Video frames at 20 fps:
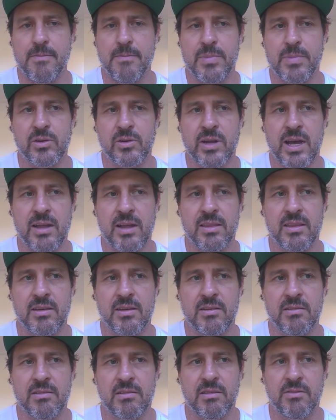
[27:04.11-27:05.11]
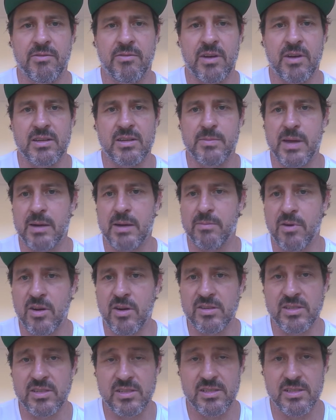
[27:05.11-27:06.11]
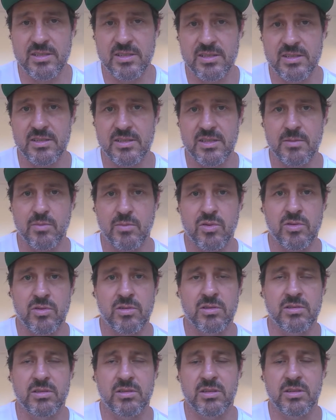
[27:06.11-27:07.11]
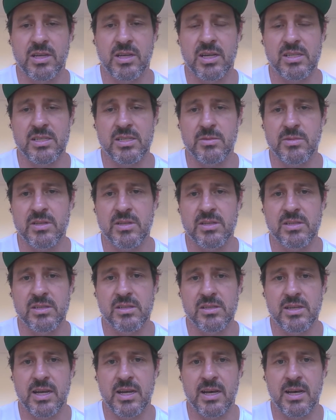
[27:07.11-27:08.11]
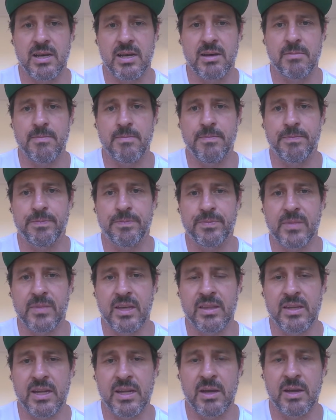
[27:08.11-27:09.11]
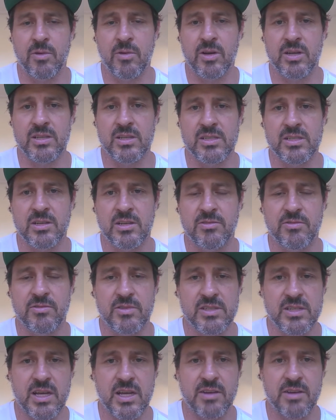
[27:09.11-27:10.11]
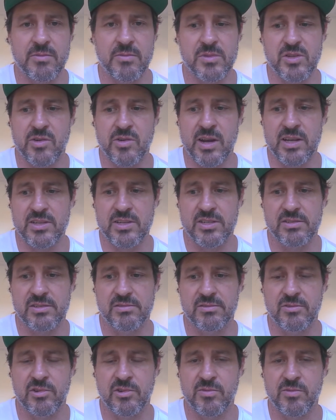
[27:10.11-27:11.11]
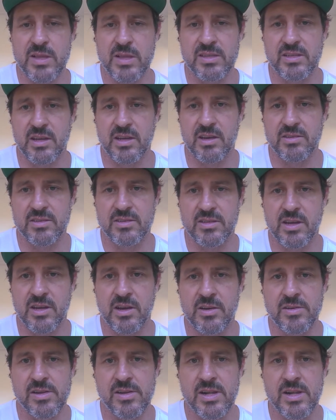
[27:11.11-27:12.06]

build out the front to back processes to support customers, and the network itself. We started from scratch 12 months ago. So